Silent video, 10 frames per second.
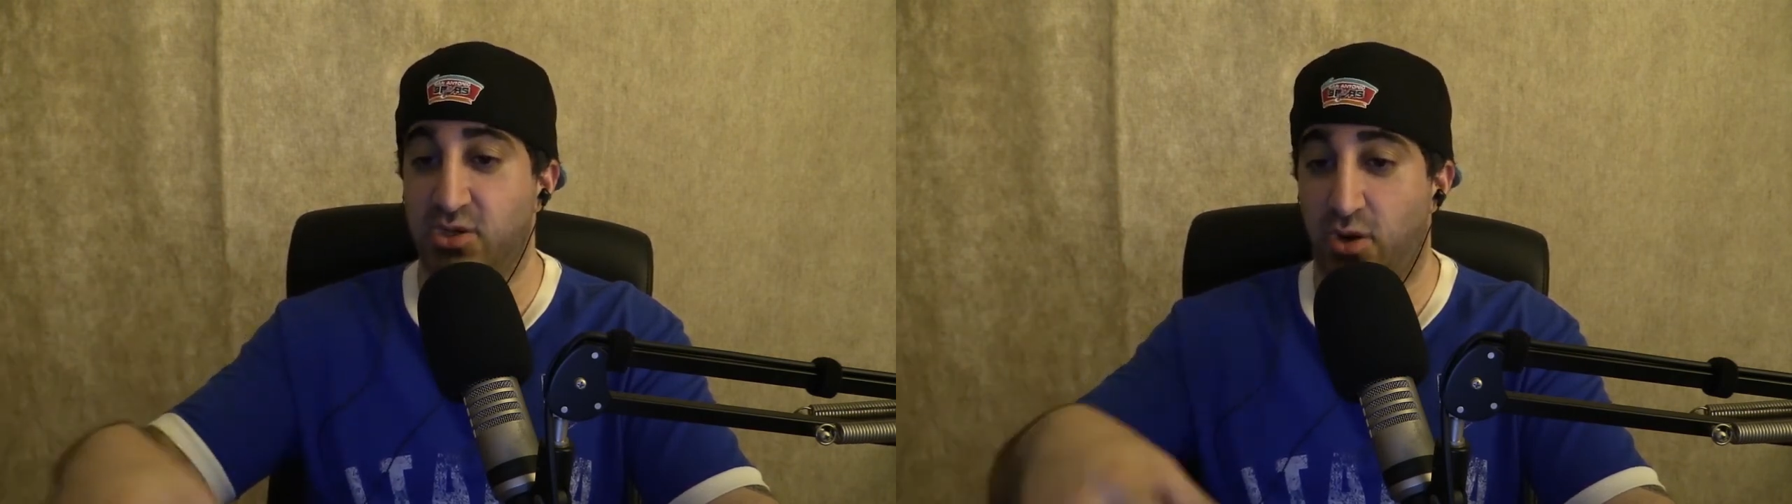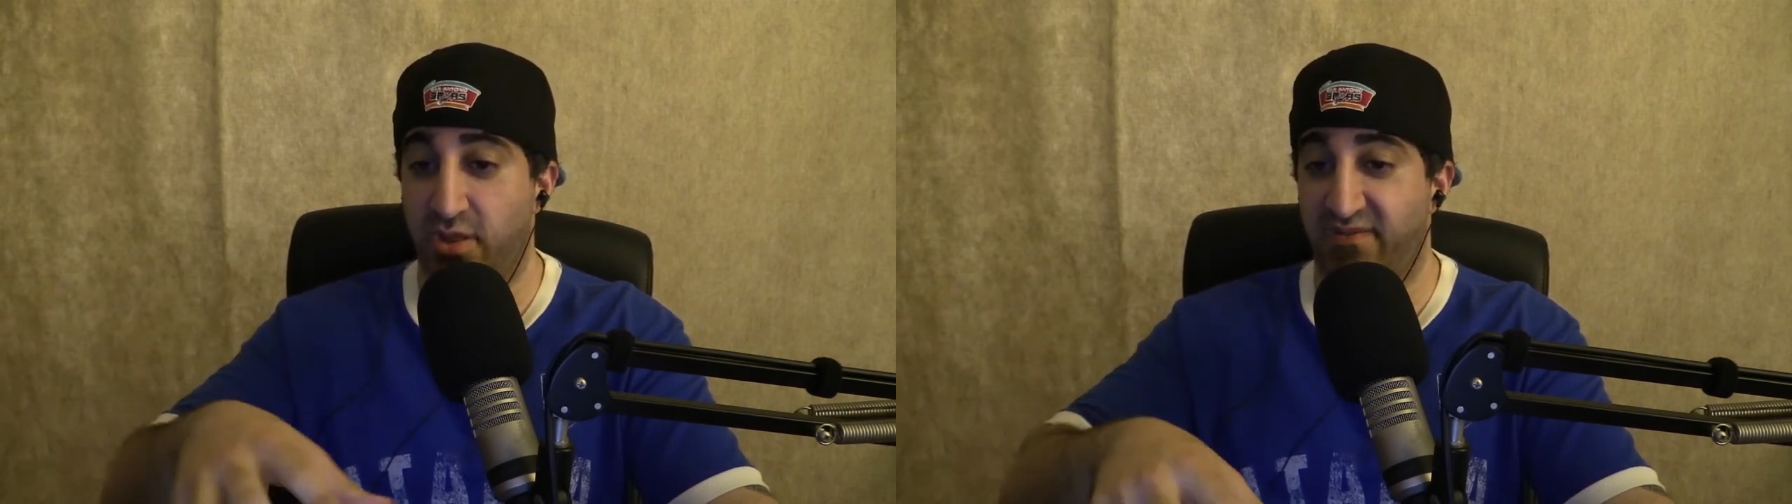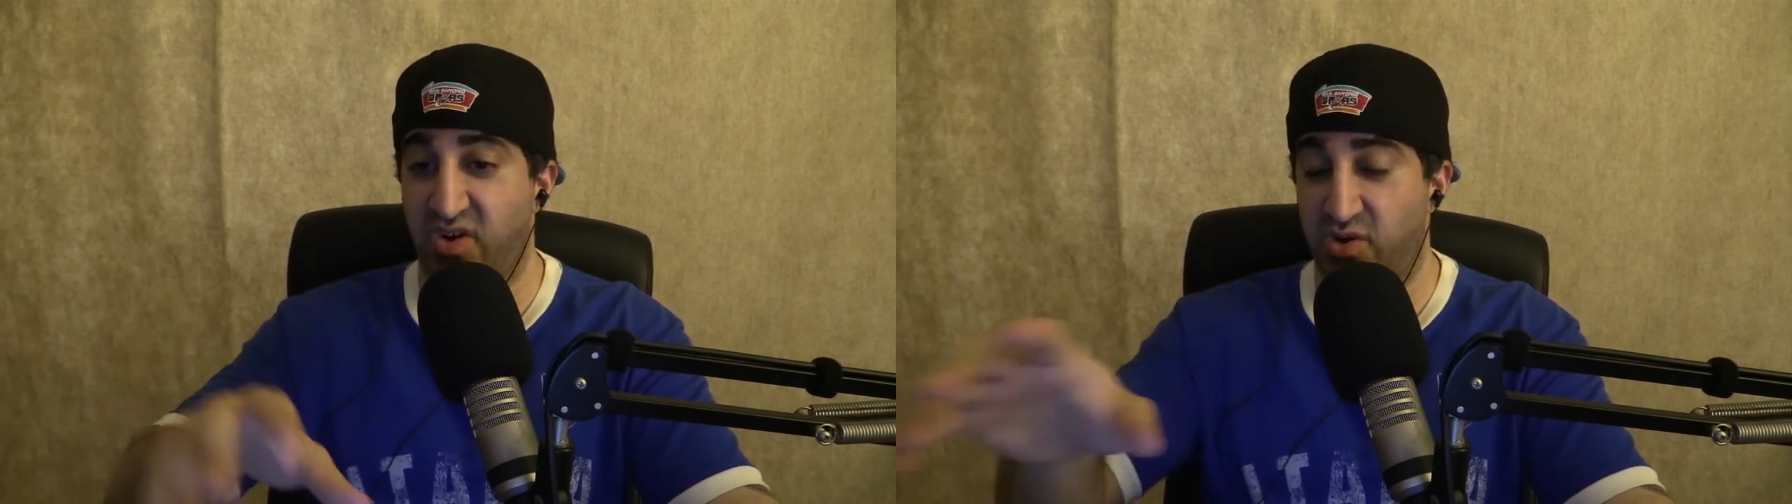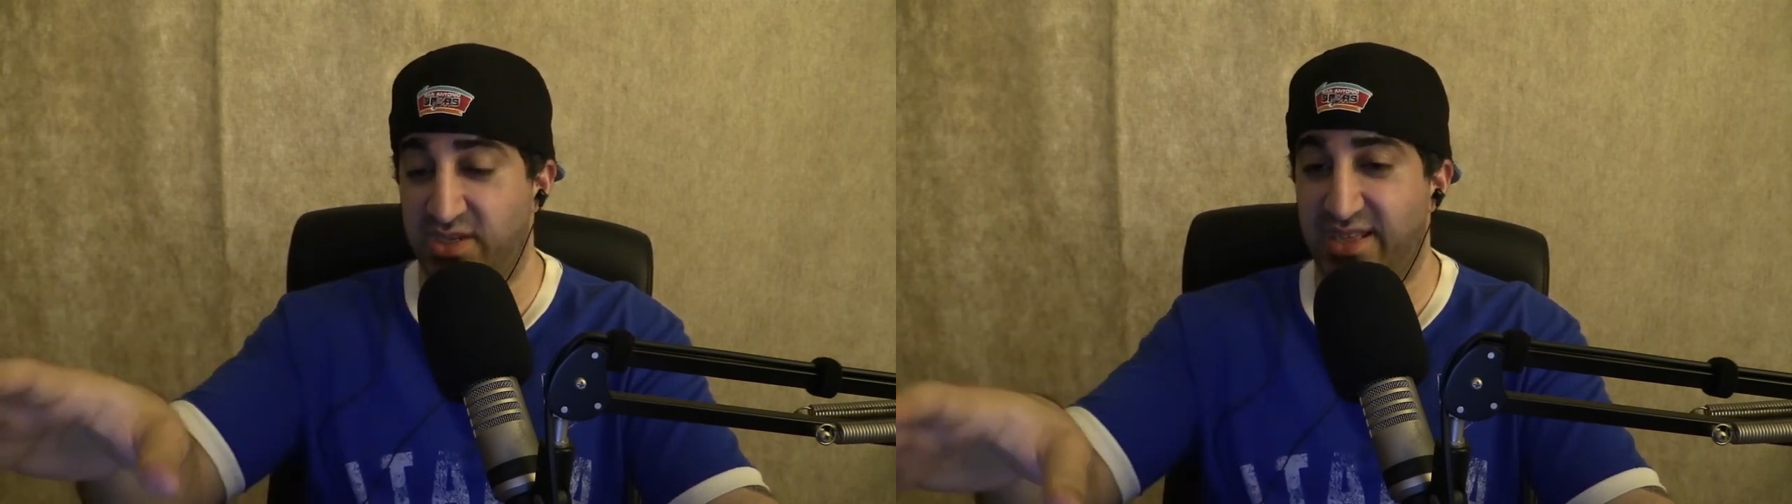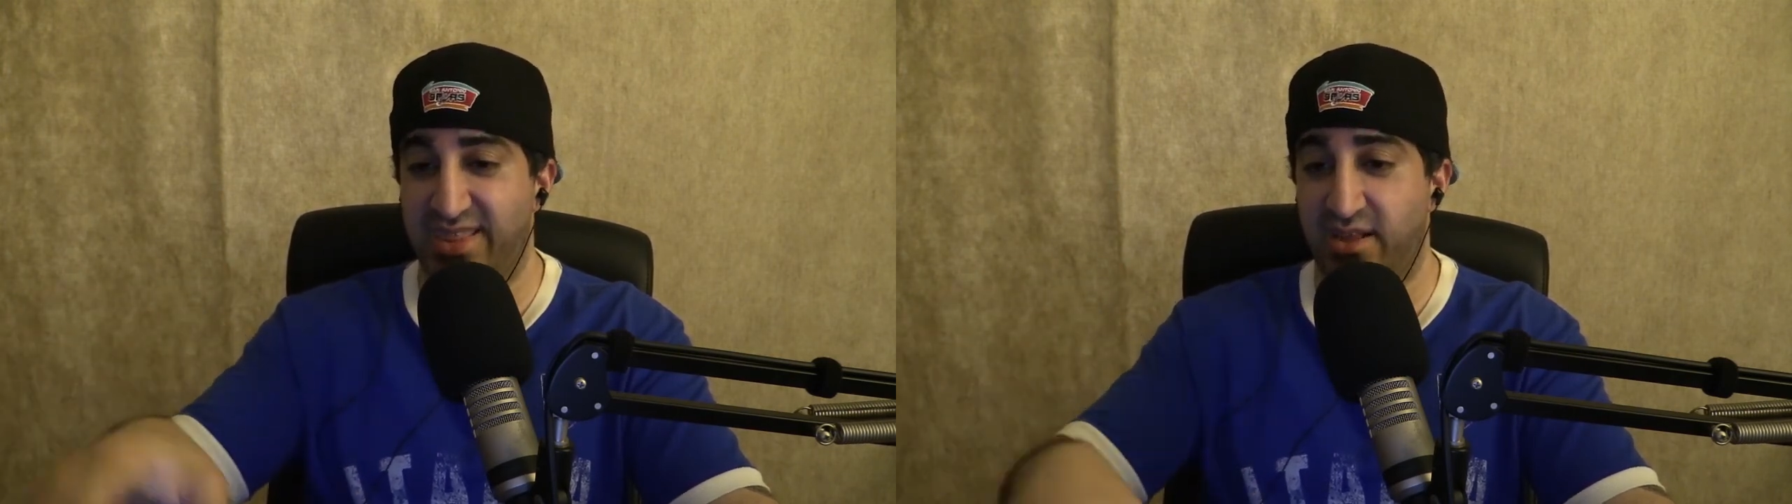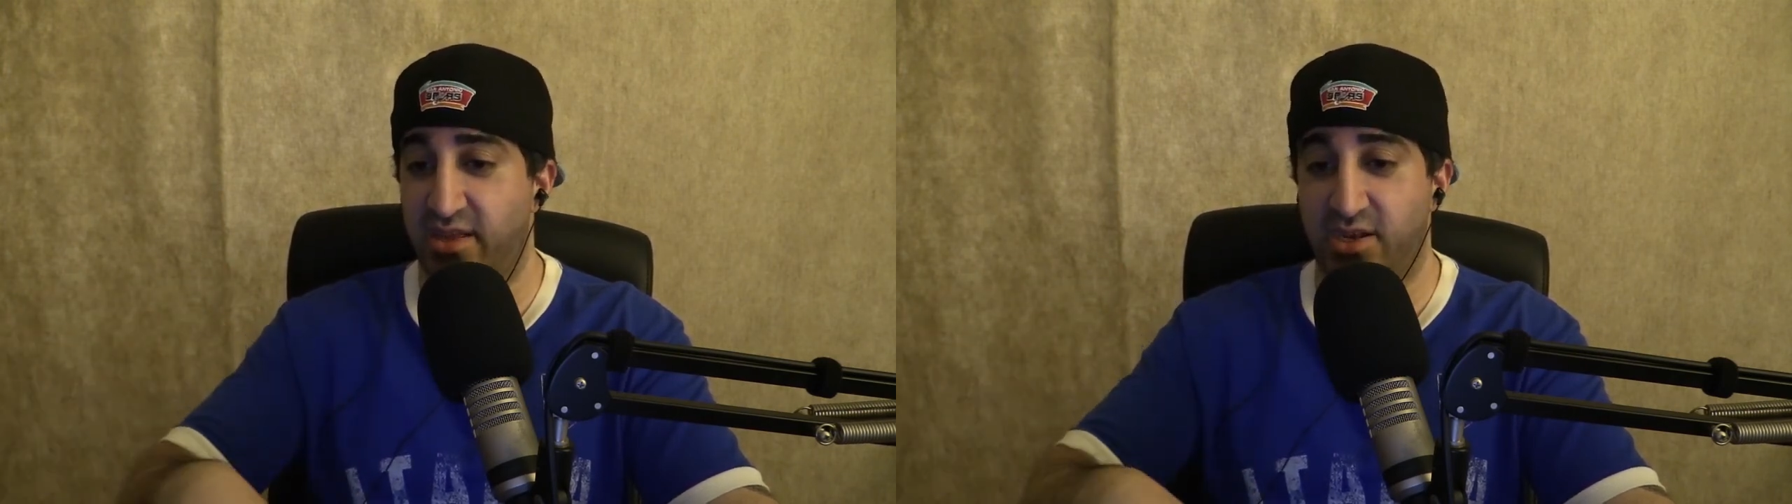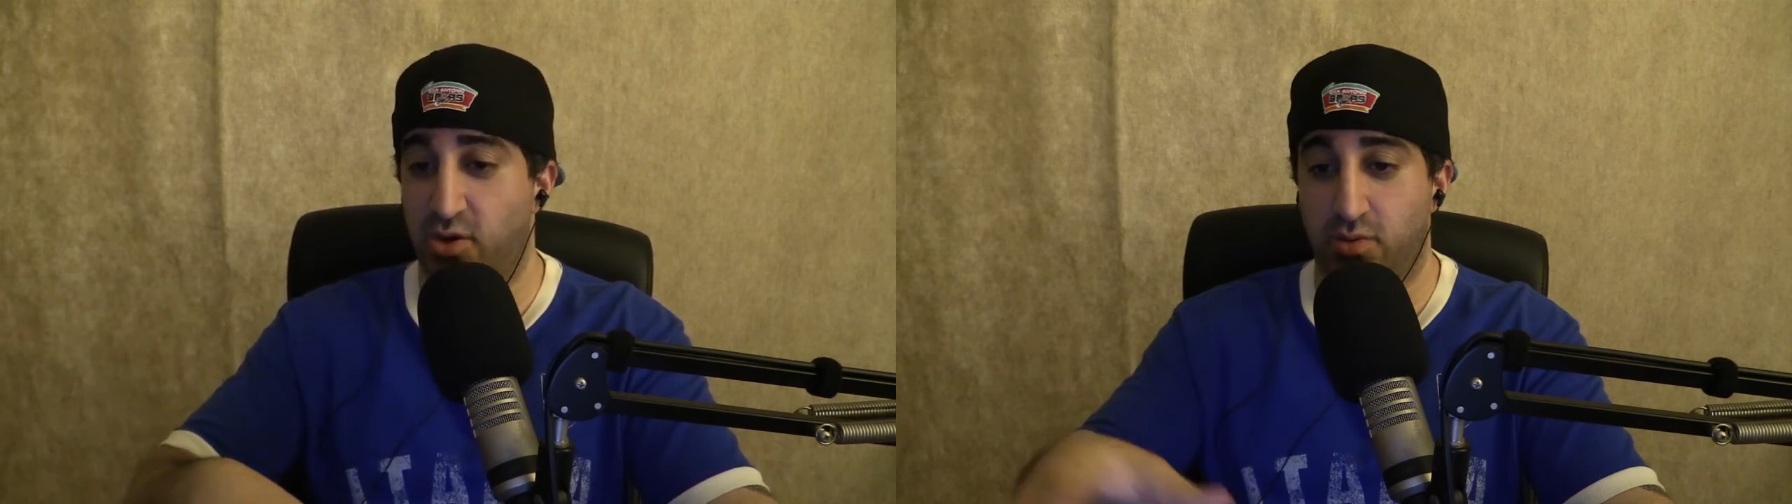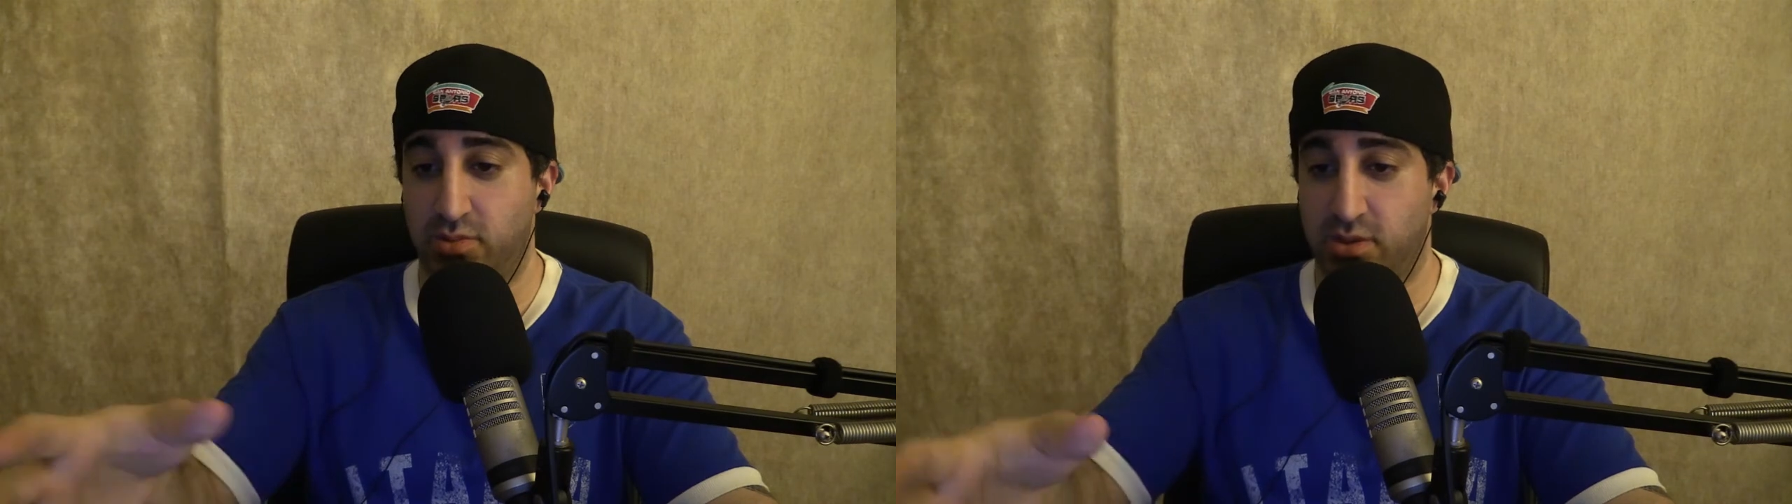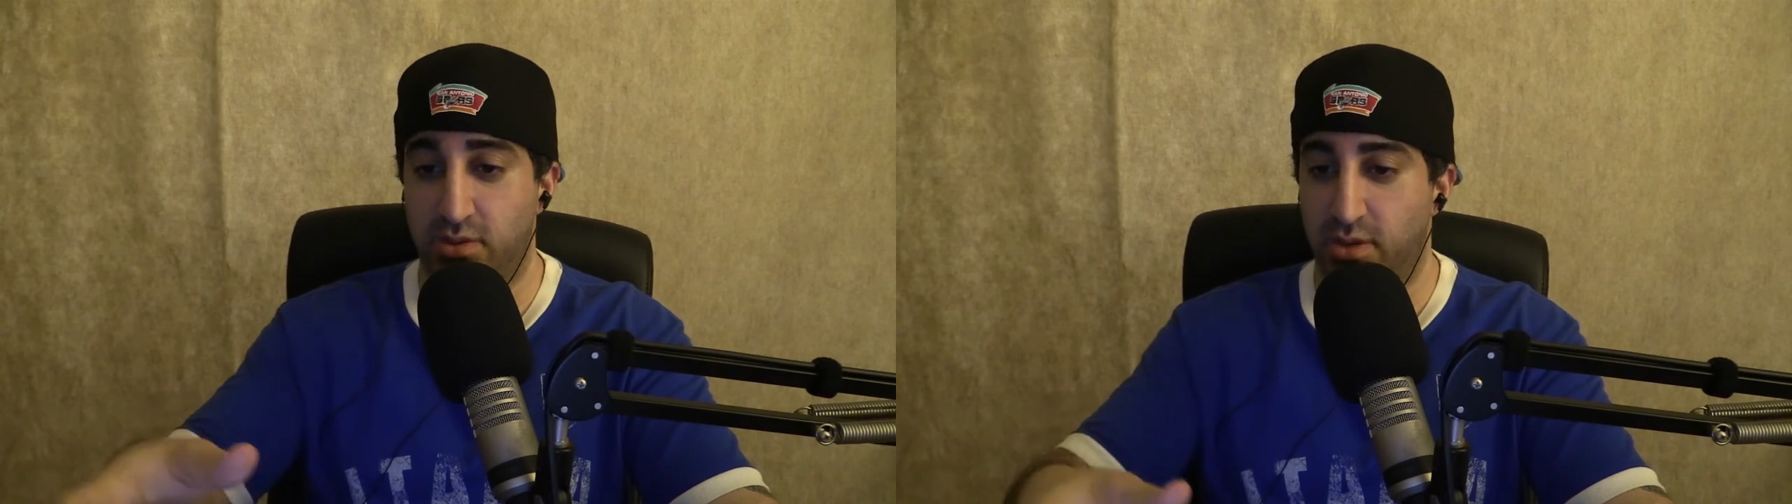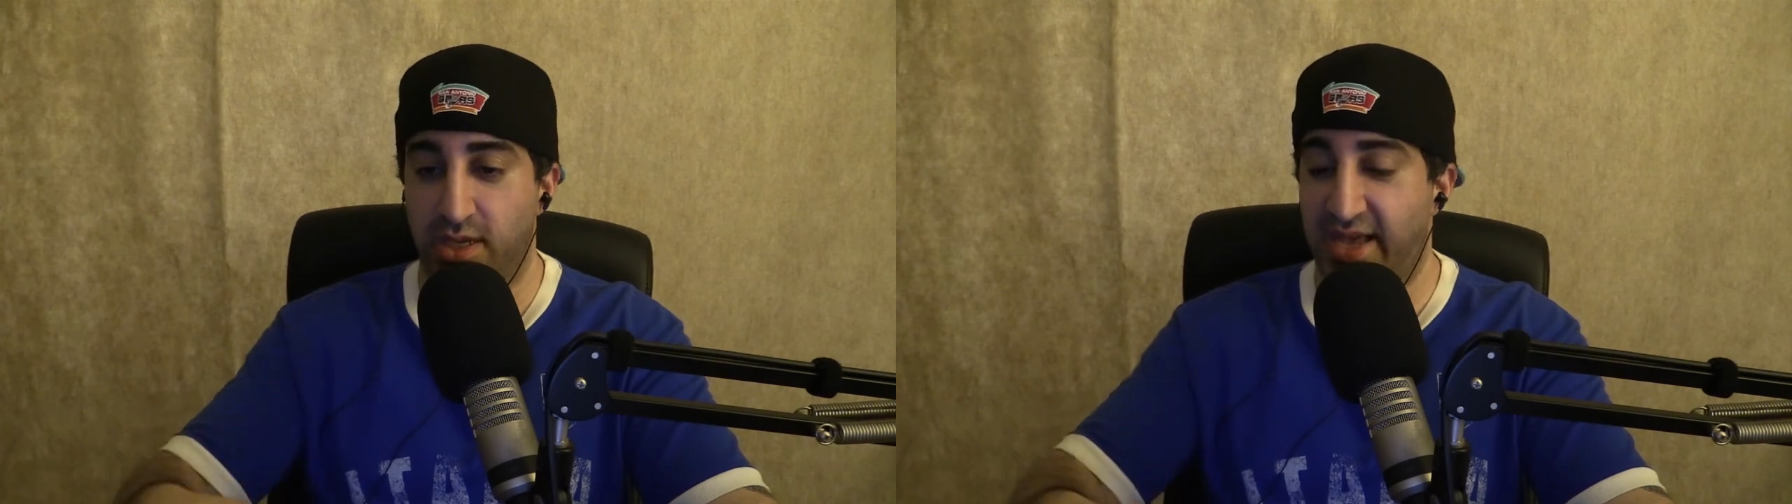So all the voters out there that don't